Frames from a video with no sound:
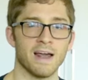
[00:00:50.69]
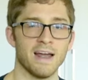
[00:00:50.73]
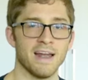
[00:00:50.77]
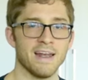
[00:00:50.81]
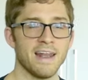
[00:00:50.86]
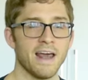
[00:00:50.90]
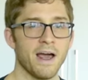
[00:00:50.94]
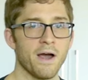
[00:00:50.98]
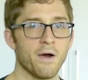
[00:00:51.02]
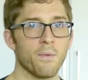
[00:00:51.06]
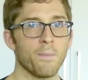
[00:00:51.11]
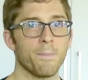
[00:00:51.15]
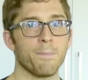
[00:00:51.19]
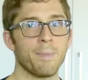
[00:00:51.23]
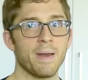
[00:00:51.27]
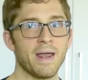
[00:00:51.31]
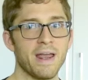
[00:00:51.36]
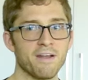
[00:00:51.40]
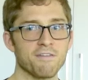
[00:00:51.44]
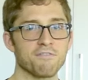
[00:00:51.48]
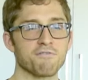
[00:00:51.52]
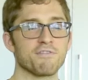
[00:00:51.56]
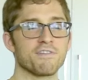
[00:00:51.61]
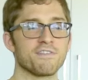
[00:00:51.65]
Now,
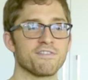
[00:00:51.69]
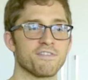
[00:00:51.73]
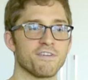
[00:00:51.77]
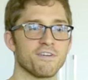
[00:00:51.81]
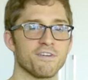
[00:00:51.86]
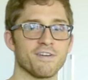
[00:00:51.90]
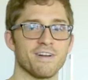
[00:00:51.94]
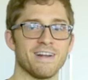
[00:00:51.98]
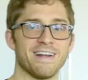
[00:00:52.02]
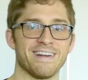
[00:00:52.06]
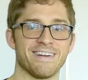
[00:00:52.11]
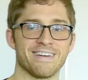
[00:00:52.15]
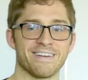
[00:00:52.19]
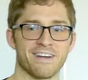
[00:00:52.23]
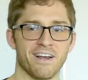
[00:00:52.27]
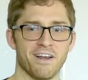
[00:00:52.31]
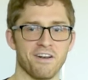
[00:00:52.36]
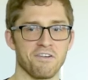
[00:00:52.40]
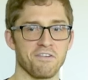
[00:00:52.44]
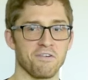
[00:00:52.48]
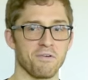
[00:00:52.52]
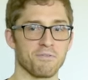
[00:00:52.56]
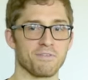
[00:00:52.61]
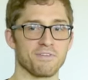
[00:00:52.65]
pantries are
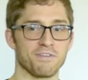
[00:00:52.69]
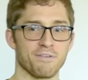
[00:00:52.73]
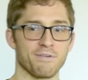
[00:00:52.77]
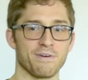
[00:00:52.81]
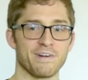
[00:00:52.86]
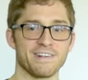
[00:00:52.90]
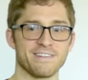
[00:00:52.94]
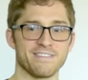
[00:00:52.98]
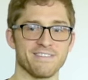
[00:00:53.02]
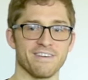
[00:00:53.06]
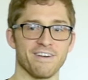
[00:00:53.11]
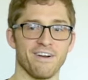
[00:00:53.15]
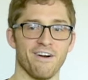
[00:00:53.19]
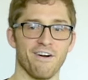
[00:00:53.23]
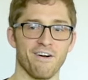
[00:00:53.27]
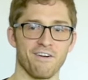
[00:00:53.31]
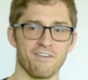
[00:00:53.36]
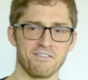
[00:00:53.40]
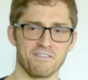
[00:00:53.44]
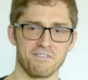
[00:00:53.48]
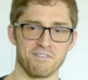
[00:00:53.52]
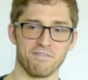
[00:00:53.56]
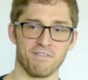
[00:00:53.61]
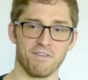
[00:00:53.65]
kind of notoriously
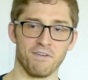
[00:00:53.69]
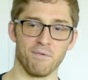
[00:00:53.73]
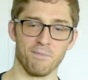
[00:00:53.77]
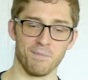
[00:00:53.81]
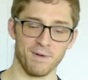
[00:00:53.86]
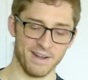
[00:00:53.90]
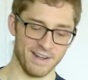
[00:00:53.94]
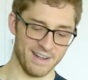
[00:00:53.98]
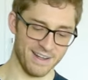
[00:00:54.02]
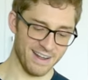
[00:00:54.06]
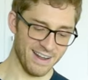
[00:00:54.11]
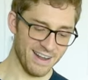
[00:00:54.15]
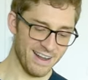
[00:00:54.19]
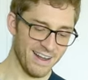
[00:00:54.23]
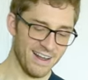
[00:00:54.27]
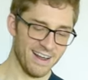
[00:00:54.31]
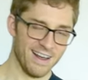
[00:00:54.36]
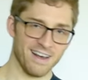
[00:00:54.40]
hard to film in